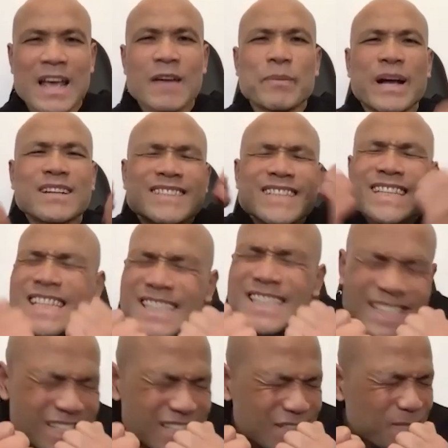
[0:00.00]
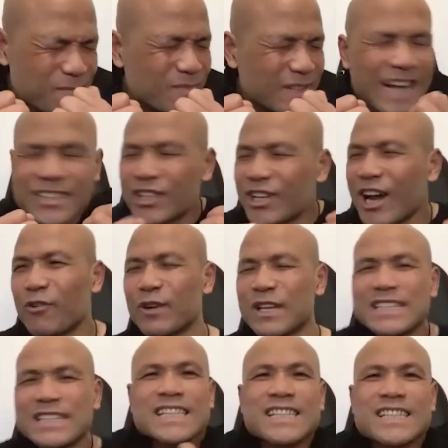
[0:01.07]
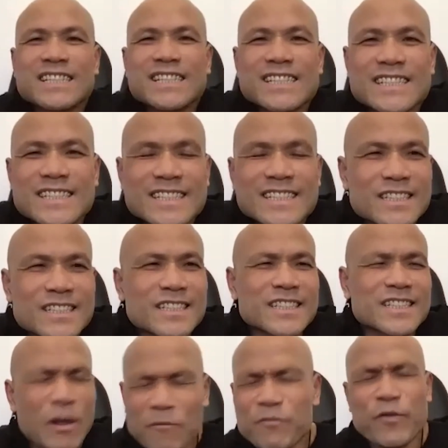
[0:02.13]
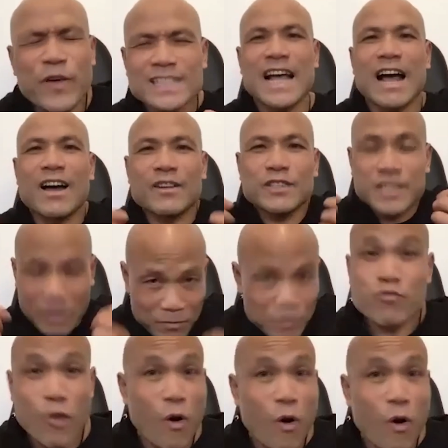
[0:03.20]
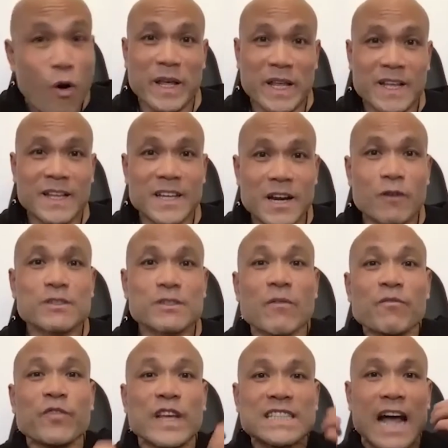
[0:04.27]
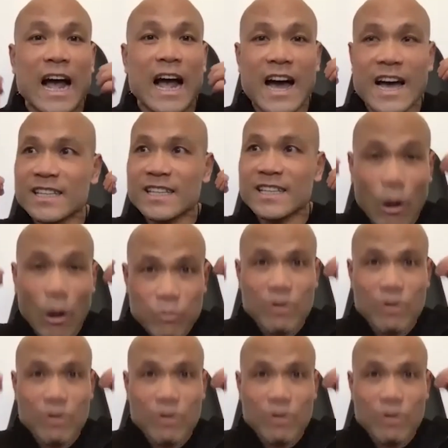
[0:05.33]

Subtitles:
Because this is, I don't know, it's just something wrong with me, some things that I don't like it.